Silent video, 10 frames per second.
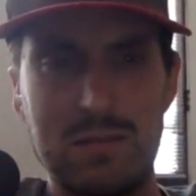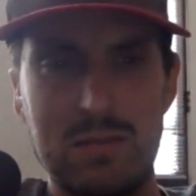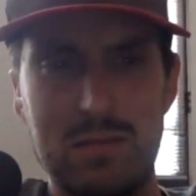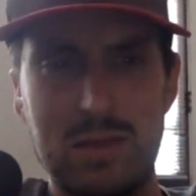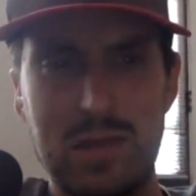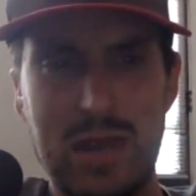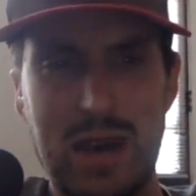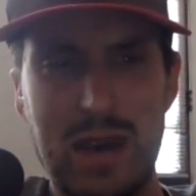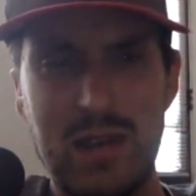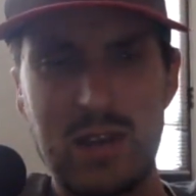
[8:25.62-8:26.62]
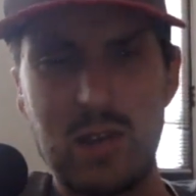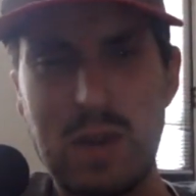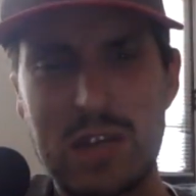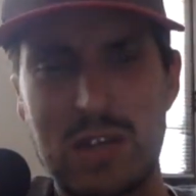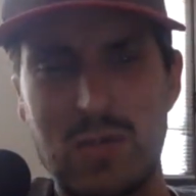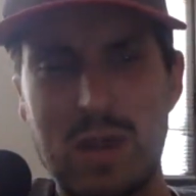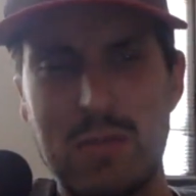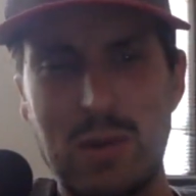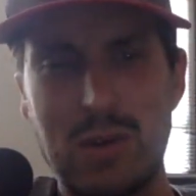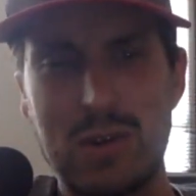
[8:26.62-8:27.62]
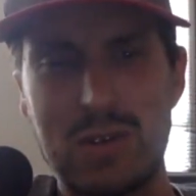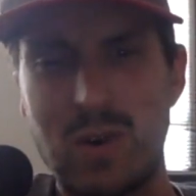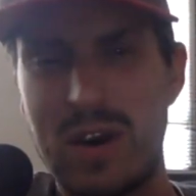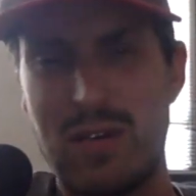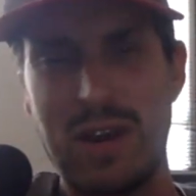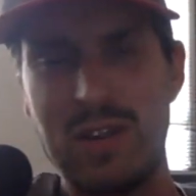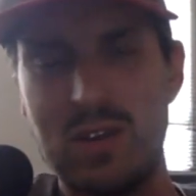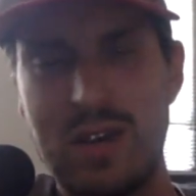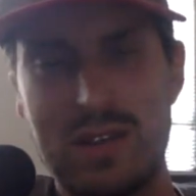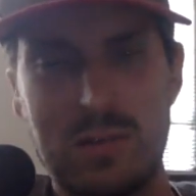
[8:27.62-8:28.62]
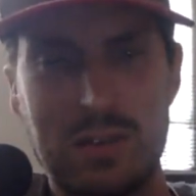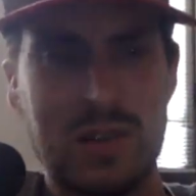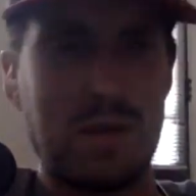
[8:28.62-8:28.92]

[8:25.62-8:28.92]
But yeah, I think you mentioned Red Bulls. Go ahead, Ryan, though. You had something to say.